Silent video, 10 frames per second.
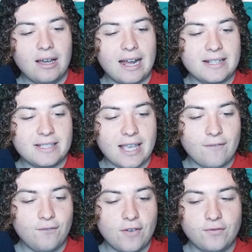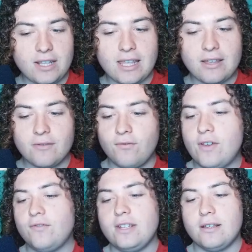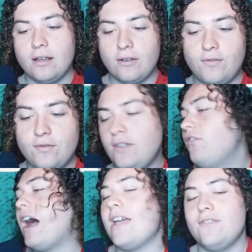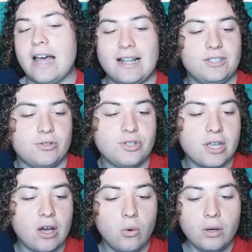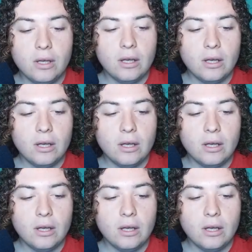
I'd say 50, 50, uh, 55 knots or so